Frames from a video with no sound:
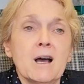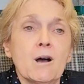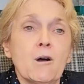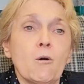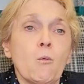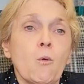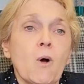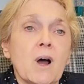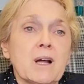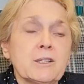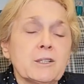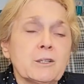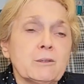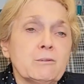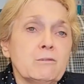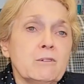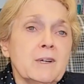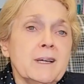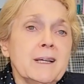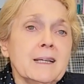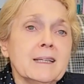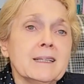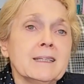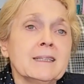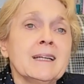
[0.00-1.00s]
What you
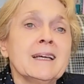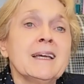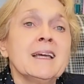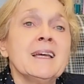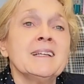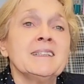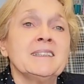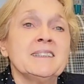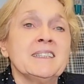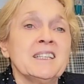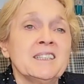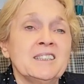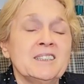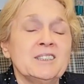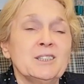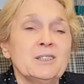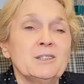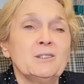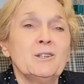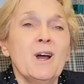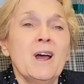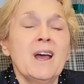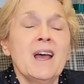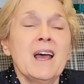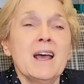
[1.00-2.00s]
really need to
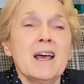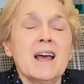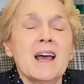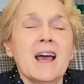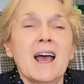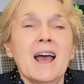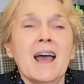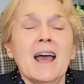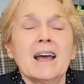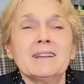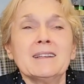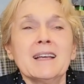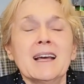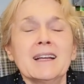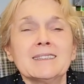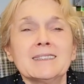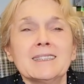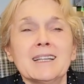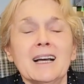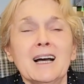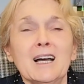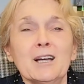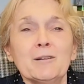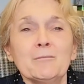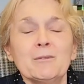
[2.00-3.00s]
do at that
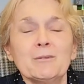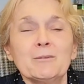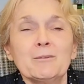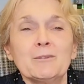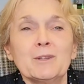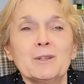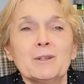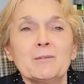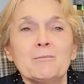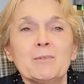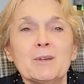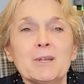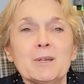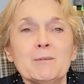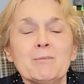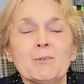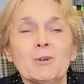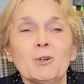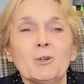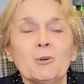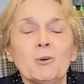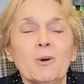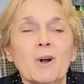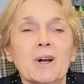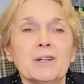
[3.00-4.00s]
time, the
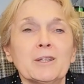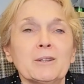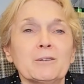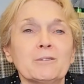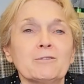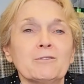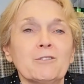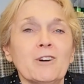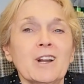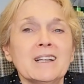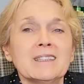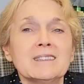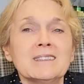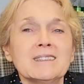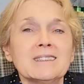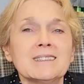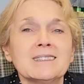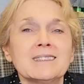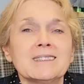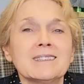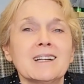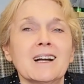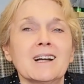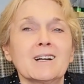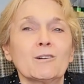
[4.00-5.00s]
people who are your
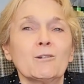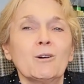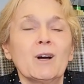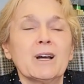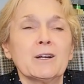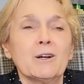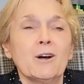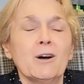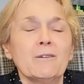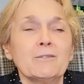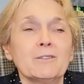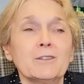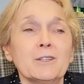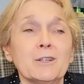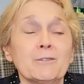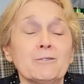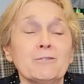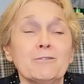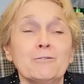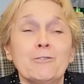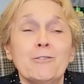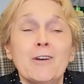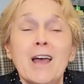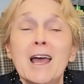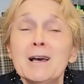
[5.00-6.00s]
friends are quite often your
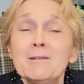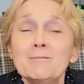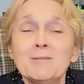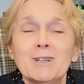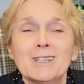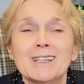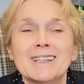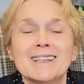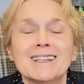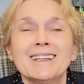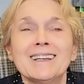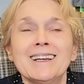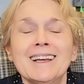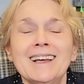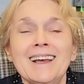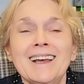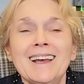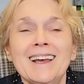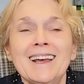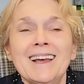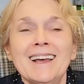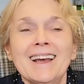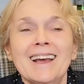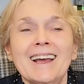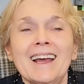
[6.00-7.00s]
family,
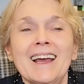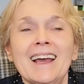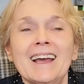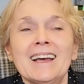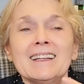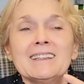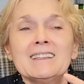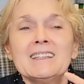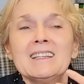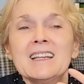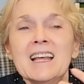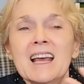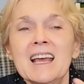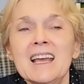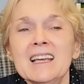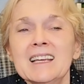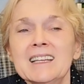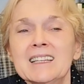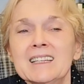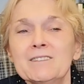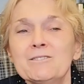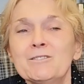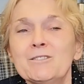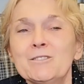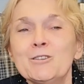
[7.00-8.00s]
and they
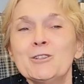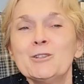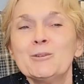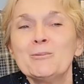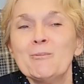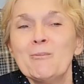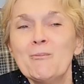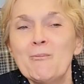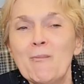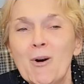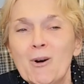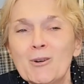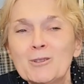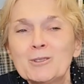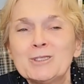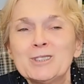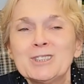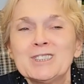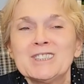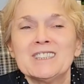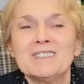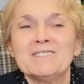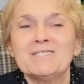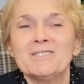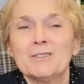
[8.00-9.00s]
give you the
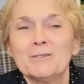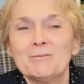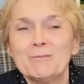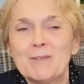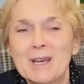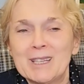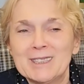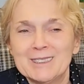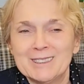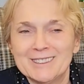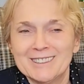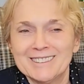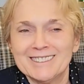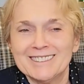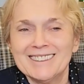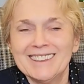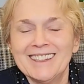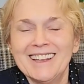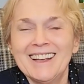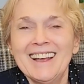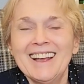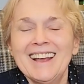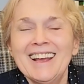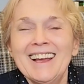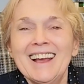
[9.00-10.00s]
most information
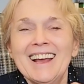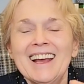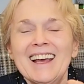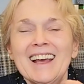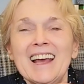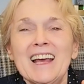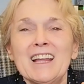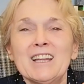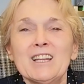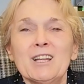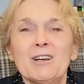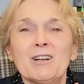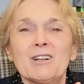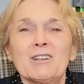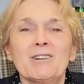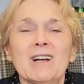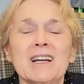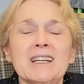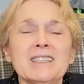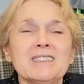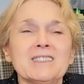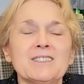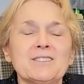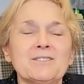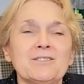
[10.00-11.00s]
and the
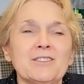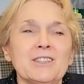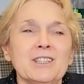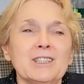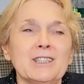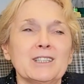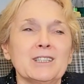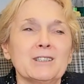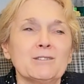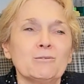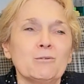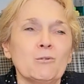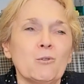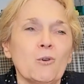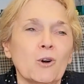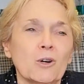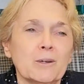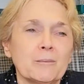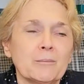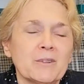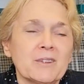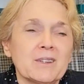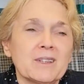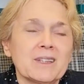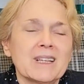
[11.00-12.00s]
greatest feeling of
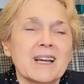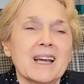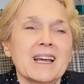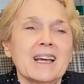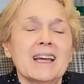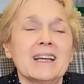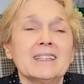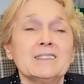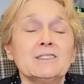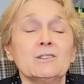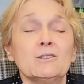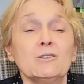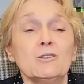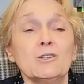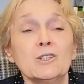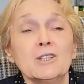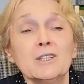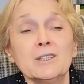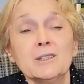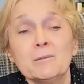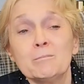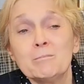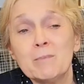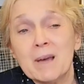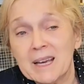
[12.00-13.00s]
warmth, and you
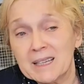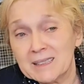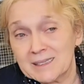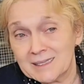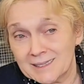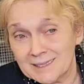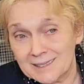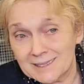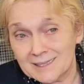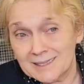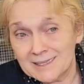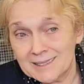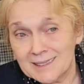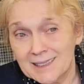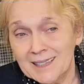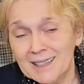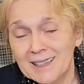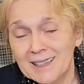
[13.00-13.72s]
learn the best.